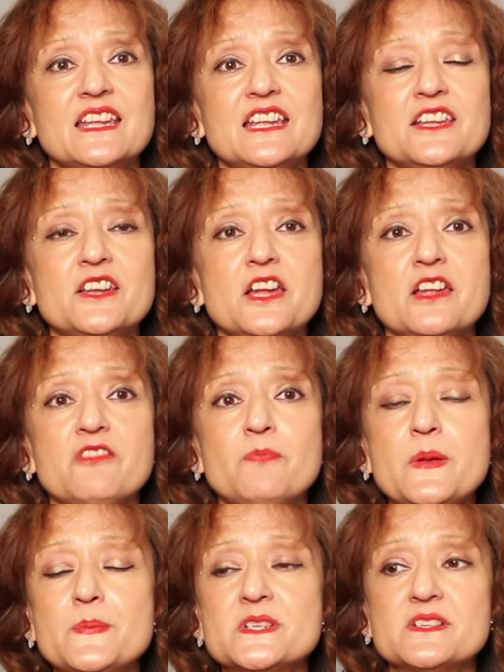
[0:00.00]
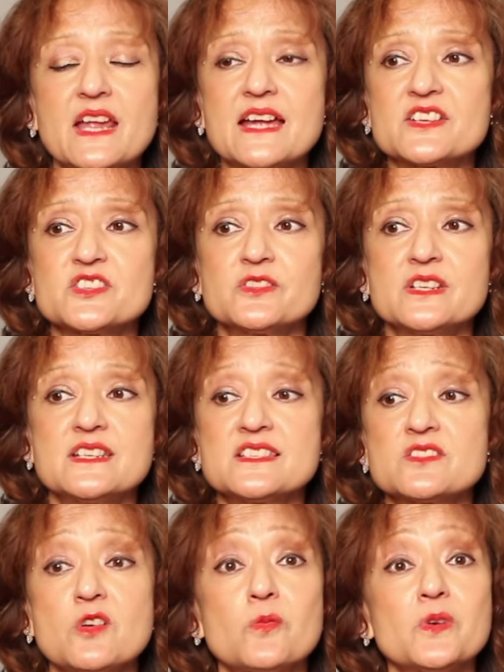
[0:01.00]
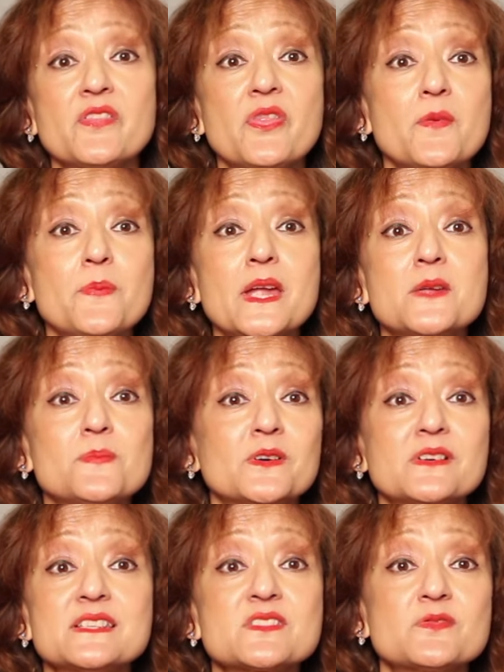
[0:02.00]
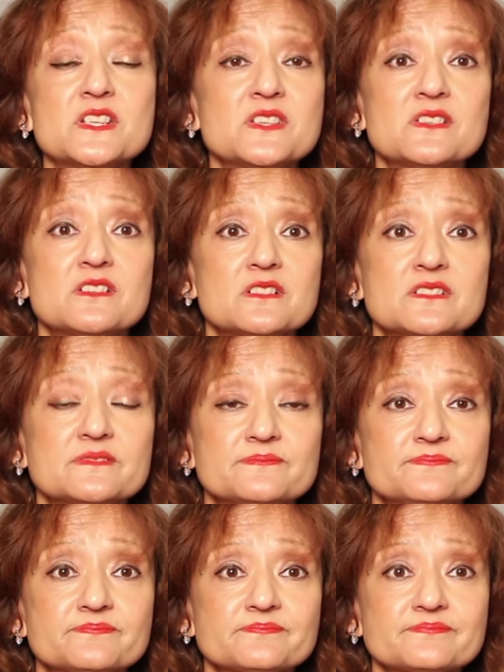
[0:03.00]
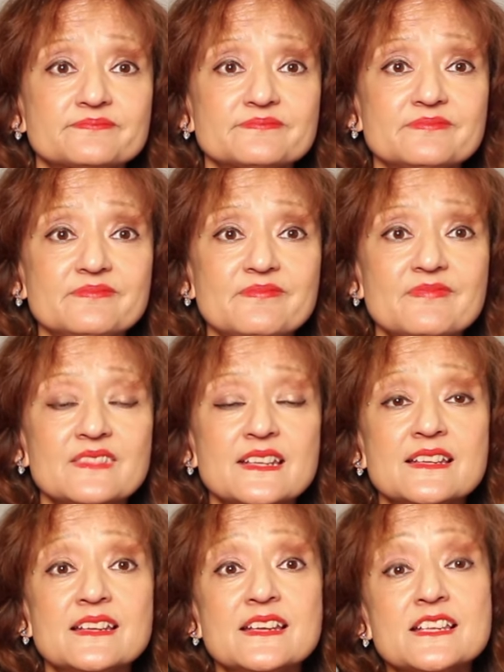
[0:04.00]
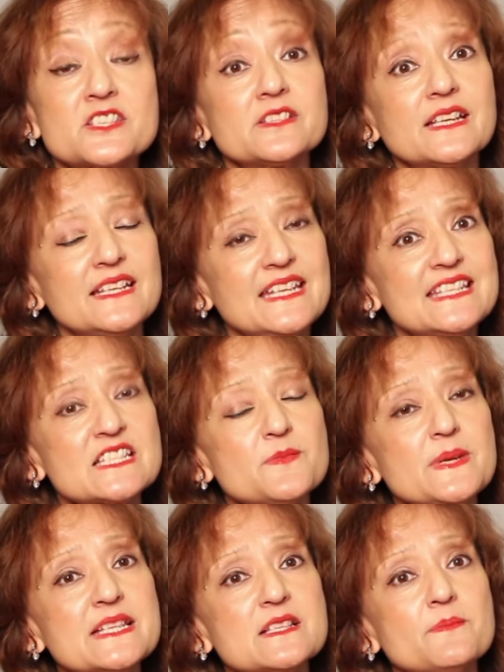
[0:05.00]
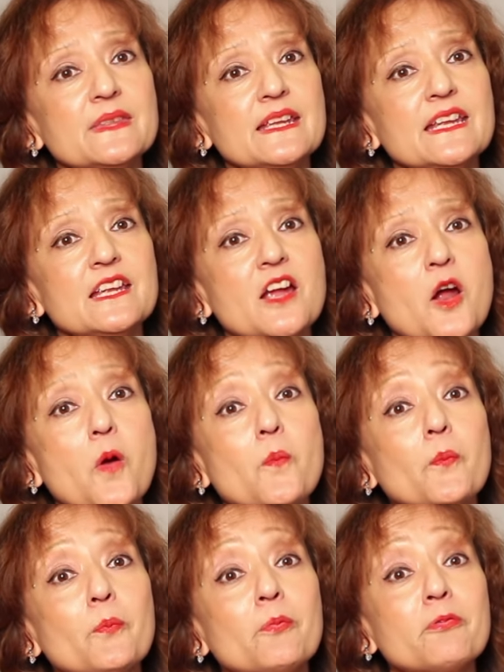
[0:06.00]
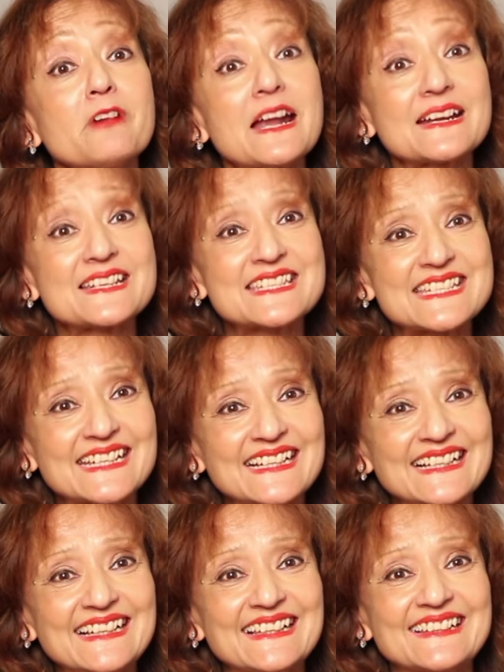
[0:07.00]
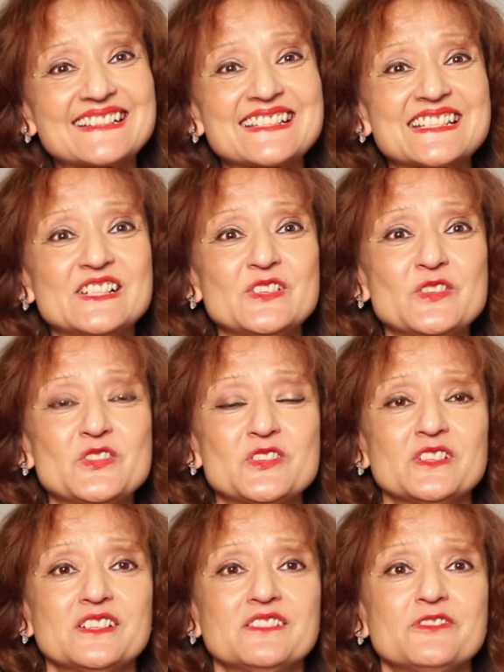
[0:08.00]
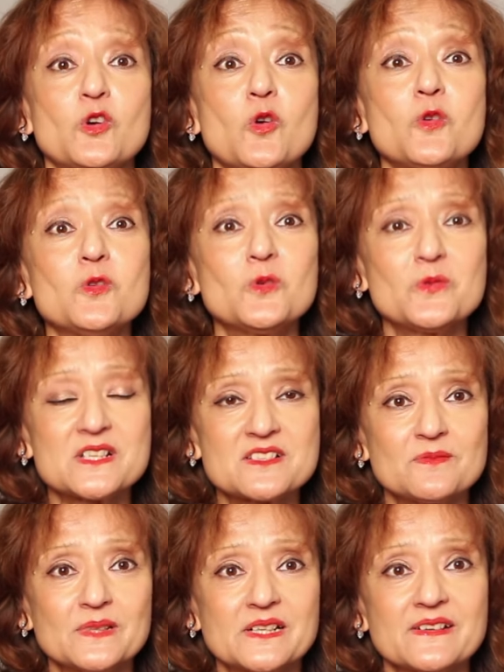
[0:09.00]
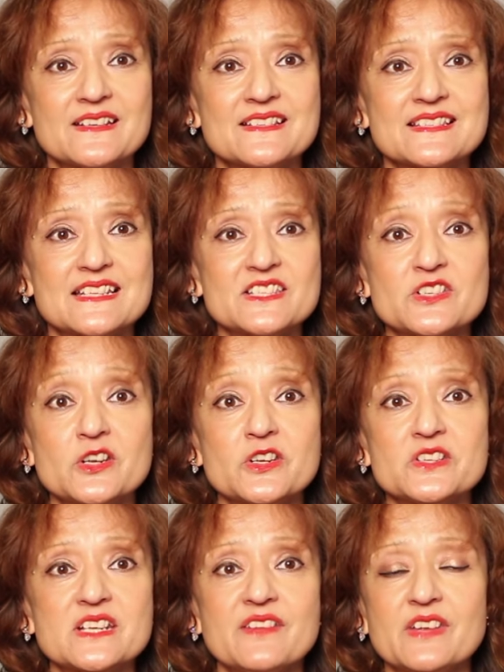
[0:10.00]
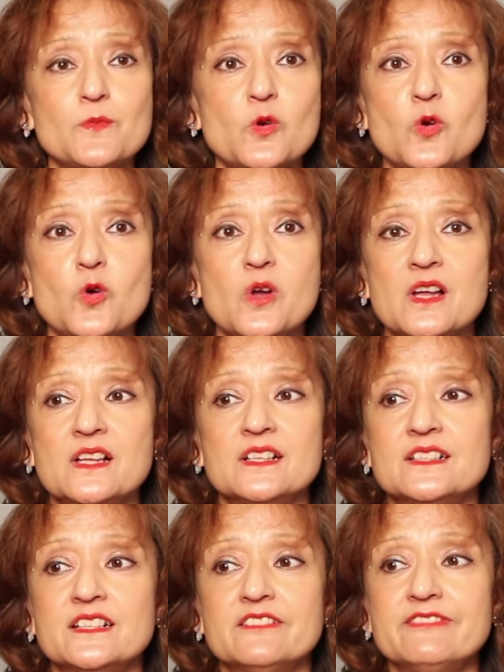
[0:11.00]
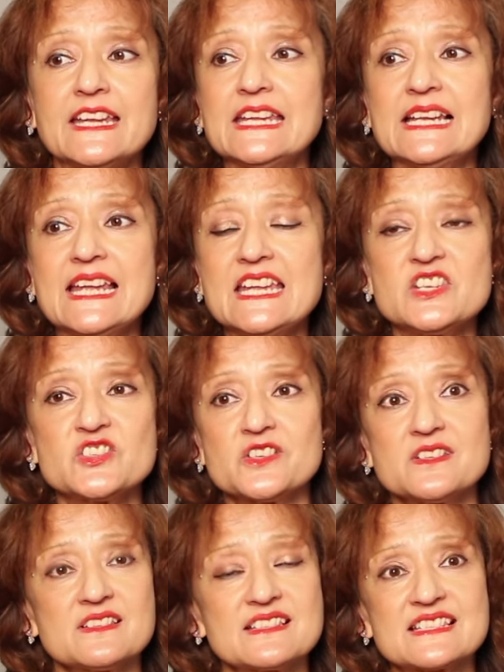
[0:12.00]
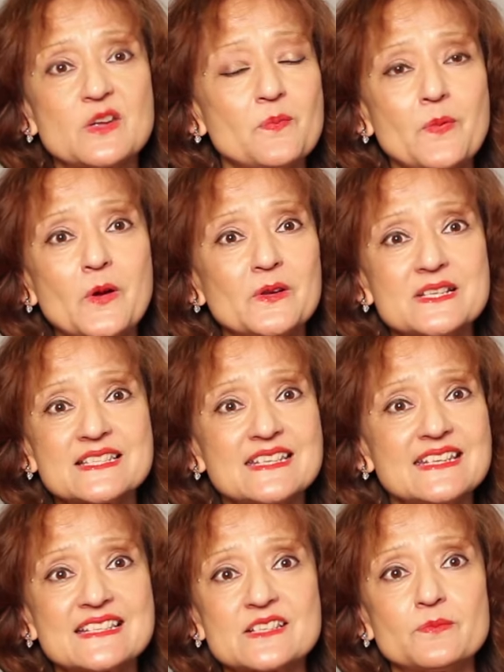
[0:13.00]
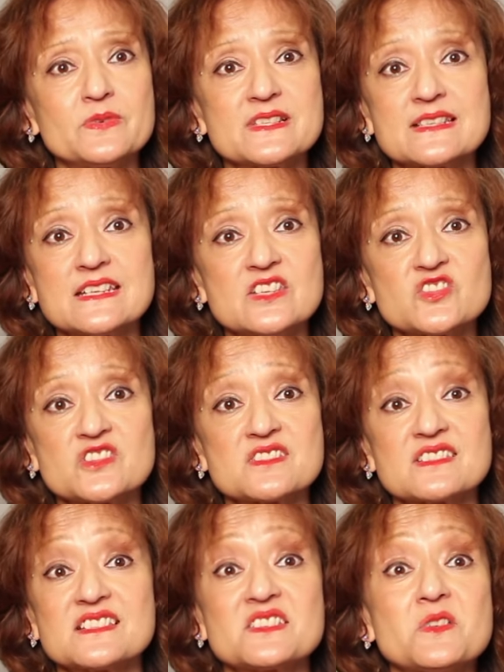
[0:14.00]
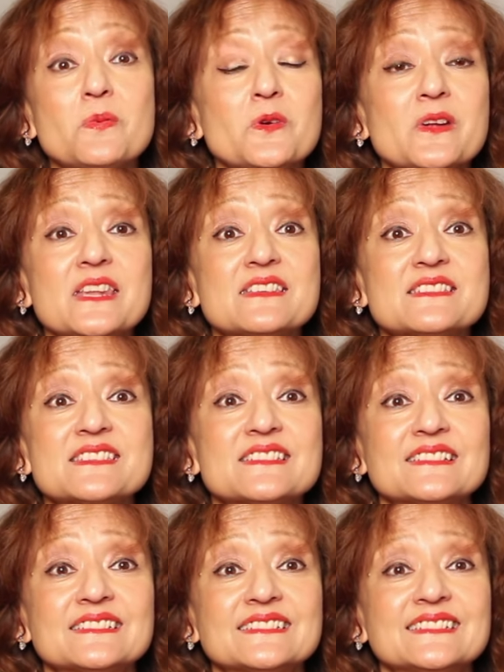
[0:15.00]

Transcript: You know, if people don't act on it, it's not worth the paper it's written on. So there needs to be something practical solution for all whistleblowers. It's no good having more regulations, no policies and procedures. There's no point.